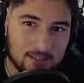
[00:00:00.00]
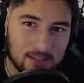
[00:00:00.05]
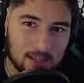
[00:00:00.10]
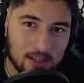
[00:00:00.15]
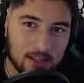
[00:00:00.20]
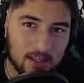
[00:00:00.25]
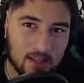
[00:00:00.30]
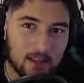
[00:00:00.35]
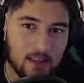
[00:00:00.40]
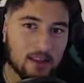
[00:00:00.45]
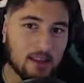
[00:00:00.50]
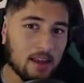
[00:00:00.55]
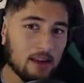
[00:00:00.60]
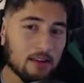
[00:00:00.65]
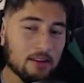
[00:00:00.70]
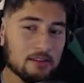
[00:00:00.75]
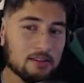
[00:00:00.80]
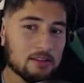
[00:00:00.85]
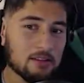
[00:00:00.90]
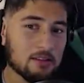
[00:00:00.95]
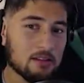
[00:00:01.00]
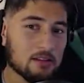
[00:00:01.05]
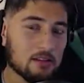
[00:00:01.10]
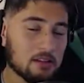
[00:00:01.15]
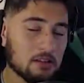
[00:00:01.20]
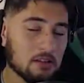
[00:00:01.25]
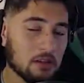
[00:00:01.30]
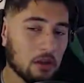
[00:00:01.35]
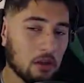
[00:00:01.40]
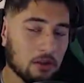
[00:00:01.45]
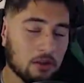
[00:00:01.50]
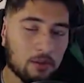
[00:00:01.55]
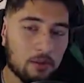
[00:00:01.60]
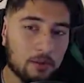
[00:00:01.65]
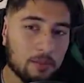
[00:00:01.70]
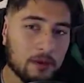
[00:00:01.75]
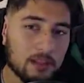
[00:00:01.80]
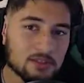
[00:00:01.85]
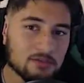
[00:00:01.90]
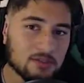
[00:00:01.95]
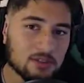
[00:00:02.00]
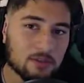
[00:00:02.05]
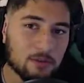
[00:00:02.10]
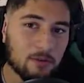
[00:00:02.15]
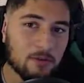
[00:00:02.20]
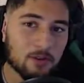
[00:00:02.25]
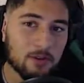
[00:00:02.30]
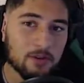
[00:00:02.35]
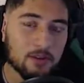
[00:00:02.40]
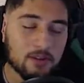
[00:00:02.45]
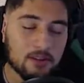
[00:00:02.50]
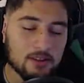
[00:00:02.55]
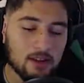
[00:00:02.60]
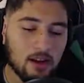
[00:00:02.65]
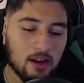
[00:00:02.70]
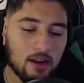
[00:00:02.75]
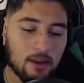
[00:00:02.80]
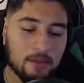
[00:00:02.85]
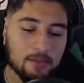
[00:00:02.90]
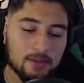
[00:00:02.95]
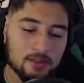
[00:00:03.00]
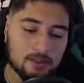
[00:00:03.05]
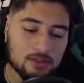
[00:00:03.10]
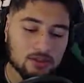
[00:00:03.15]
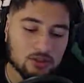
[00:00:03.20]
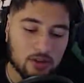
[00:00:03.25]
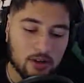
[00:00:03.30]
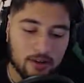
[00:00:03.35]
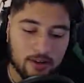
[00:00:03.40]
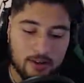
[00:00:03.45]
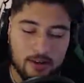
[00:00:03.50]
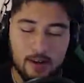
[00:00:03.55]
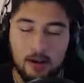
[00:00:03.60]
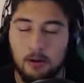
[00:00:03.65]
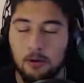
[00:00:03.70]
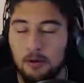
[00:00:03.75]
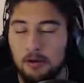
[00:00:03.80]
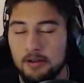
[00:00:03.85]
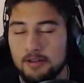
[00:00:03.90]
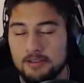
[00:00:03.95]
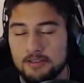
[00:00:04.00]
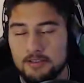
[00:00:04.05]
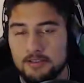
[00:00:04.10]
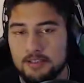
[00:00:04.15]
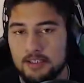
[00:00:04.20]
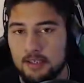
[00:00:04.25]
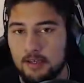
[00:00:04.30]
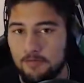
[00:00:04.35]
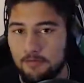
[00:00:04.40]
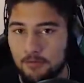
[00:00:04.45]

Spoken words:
and I thought the remaster was the perfect time to try it out and see if it